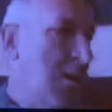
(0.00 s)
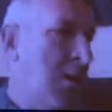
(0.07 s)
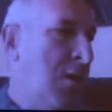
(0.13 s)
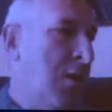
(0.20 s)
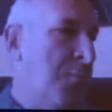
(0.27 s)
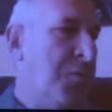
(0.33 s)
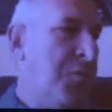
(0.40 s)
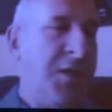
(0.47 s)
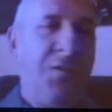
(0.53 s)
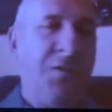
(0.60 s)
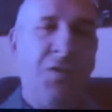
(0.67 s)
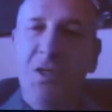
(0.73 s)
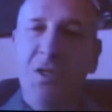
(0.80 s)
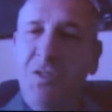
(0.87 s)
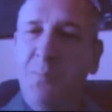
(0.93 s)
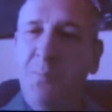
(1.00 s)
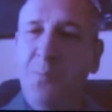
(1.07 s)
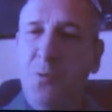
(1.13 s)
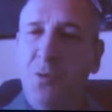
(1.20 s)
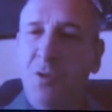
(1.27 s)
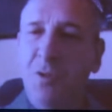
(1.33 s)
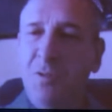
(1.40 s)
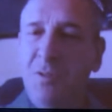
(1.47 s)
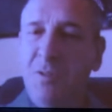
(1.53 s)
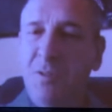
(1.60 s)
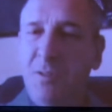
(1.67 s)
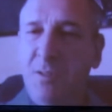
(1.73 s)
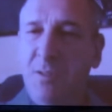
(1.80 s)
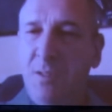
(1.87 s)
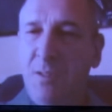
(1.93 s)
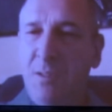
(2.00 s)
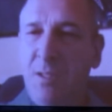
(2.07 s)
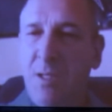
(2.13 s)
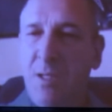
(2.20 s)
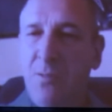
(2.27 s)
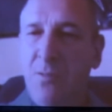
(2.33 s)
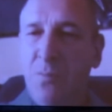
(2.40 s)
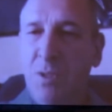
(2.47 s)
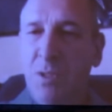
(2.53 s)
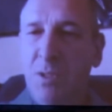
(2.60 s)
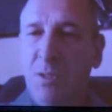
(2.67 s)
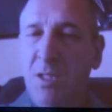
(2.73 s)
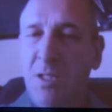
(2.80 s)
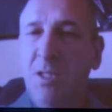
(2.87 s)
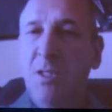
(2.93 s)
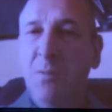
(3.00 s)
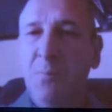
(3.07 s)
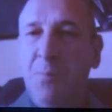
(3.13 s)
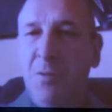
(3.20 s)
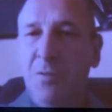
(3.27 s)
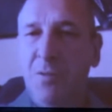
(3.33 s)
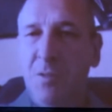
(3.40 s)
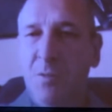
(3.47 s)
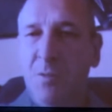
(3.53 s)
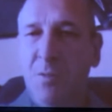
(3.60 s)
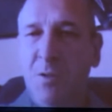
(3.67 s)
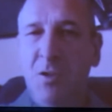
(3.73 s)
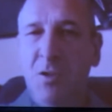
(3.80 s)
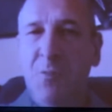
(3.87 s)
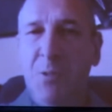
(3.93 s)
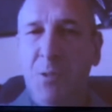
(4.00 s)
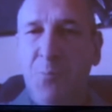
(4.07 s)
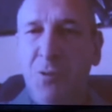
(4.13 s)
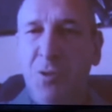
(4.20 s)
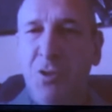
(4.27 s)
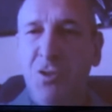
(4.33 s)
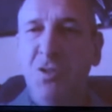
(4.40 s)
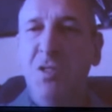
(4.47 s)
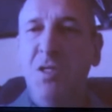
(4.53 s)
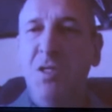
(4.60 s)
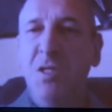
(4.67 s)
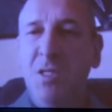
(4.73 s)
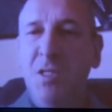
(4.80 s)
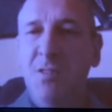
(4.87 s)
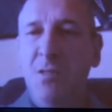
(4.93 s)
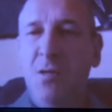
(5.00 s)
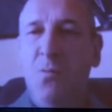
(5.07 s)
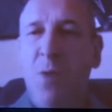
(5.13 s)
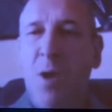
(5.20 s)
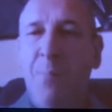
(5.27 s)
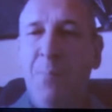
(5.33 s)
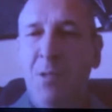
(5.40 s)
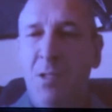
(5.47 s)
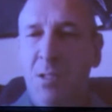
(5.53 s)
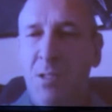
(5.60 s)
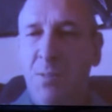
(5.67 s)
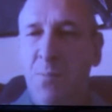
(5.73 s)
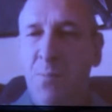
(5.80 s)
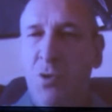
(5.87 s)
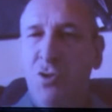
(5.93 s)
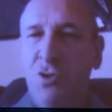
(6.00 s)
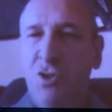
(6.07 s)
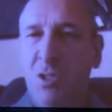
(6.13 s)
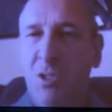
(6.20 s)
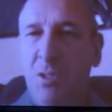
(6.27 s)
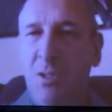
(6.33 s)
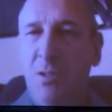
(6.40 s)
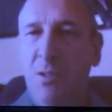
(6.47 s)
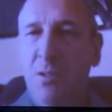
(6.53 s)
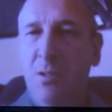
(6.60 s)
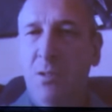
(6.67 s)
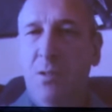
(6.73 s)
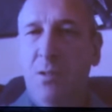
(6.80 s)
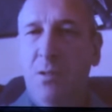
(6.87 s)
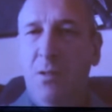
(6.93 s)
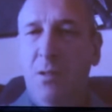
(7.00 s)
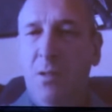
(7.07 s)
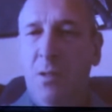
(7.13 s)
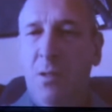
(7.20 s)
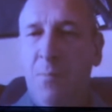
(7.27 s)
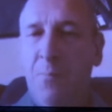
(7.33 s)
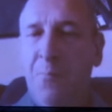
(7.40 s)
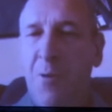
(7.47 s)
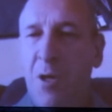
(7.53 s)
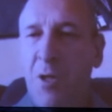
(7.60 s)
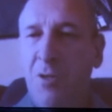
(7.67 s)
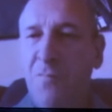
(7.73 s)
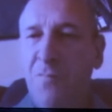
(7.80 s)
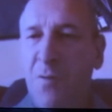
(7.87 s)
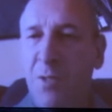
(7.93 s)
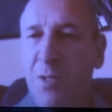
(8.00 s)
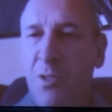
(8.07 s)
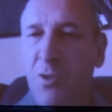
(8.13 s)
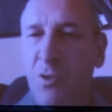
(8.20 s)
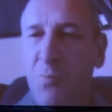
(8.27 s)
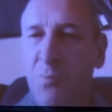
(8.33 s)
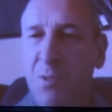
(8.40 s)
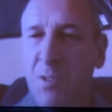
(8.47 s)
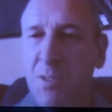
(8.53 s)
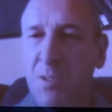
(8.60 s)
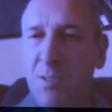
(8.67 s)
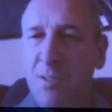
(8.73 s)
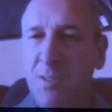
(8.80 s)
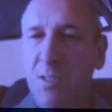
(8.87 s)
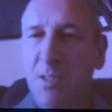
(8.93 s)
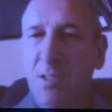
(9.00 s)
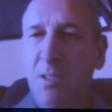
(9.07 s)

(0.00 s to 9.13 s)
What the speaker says: But I think it's important that we think about this, because peer production is a rapidly emerging part of our economies,